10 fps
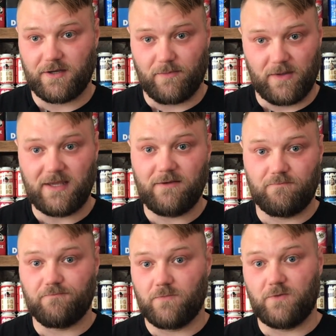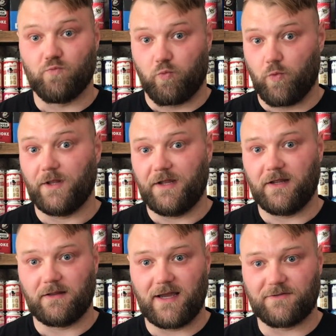I mean, he really
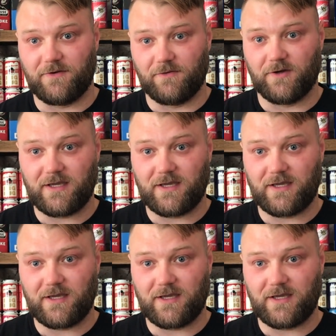didn't like the new look.